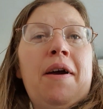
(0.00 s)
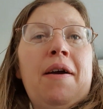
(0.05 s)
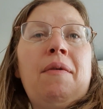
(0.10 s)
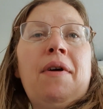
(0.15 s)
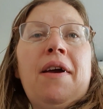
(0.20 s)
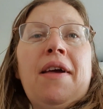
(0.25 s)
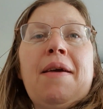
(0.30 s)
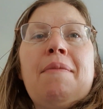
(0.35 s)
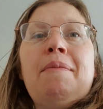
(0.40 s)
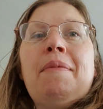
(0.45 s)
like
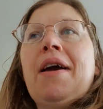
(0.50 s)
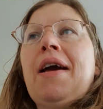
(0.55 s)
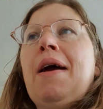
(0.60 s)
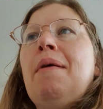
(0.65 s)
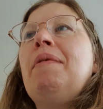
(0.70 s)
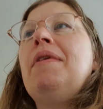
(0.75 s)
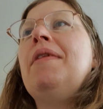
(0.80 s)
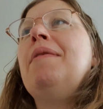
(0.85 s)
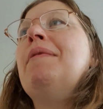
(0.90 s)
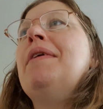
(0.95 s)
waking back
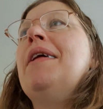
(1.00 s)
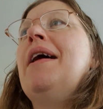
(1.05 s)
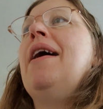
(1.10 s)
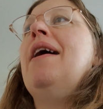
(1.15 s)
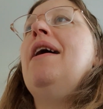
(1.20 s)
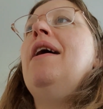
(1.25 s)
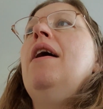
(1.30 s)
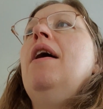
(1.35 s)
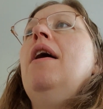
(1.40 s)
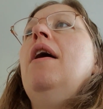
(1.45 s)
up in a
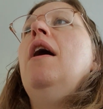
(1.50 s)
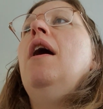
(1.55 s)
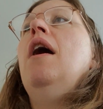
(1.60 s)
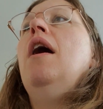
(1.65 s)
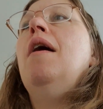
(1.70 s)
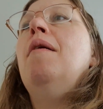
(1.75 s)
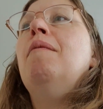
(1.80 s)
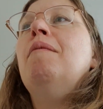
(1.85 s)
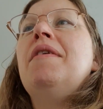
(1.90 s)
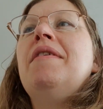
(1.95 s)
minute.
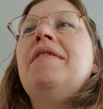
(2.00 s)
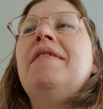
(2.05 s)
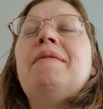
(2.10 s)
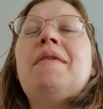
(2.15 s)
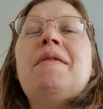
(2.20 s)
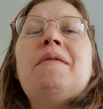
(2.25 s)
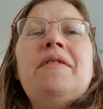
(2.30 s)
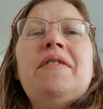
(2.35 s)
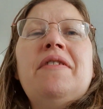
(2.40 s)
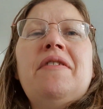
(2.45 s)
Um, we said
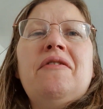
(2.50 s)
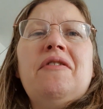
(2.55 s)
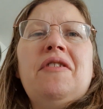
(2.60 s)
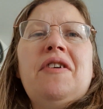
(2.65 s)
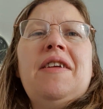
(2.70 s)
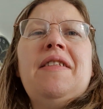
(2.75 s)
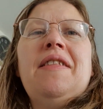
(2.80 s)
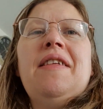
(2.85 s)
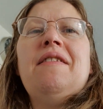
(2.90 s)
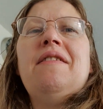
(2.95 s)
we wasn't
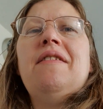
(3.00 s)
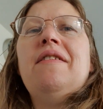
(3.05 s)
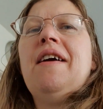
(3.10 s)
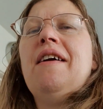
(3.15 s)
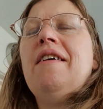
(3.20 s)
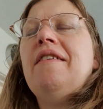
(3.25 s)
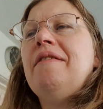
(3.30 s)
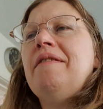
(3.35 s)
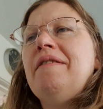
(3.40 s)
doing anything today,